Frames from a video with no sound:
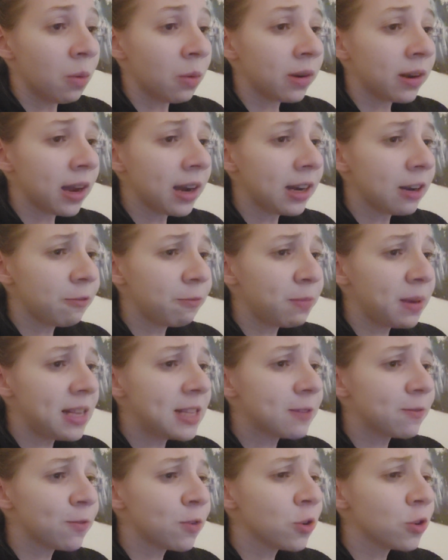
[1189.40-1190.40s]
When
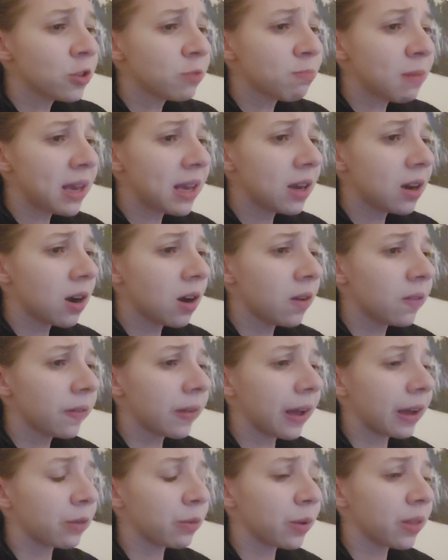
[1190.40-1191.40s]
INFPs first make
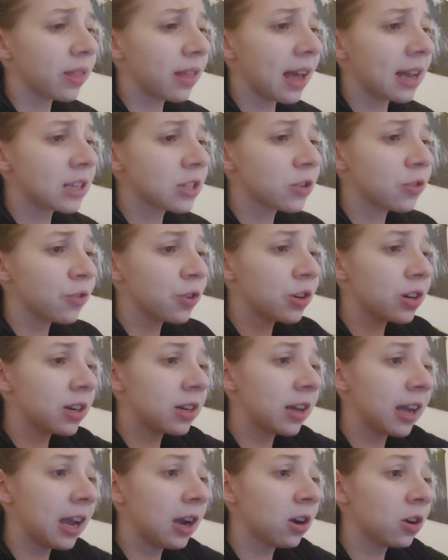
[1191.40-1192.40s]
contact with the
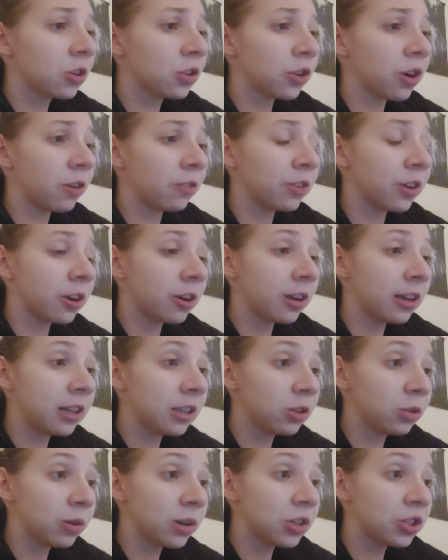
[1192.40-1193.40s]
extroverted character of their
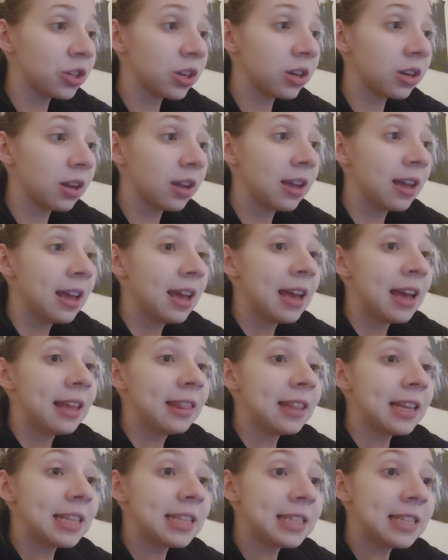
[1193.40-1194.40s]
intuition,
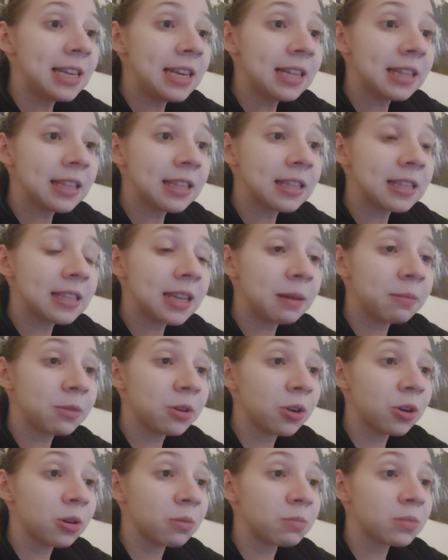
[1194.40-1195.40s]
they see it in the same
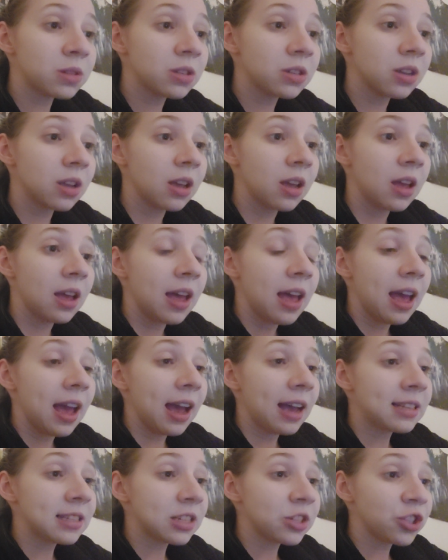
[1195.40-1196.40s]
terms.
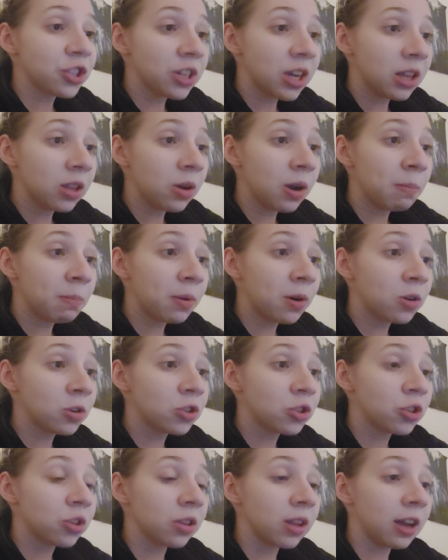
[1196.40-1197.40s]
is a shallow
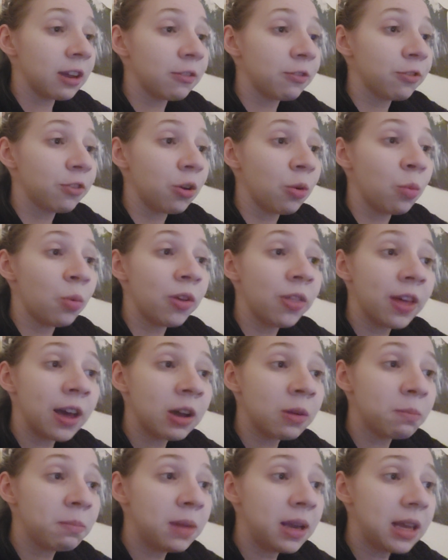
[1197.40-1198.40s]
approach to life
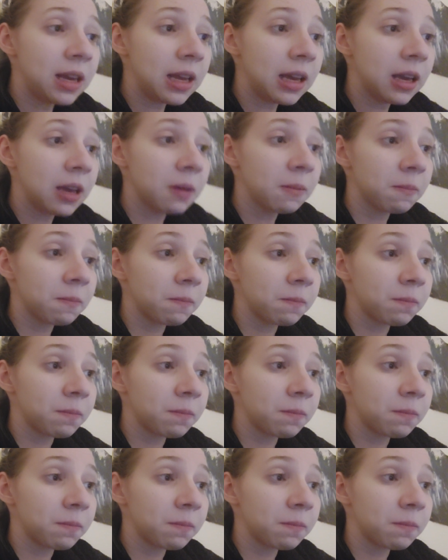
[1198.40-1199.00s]
without meaning.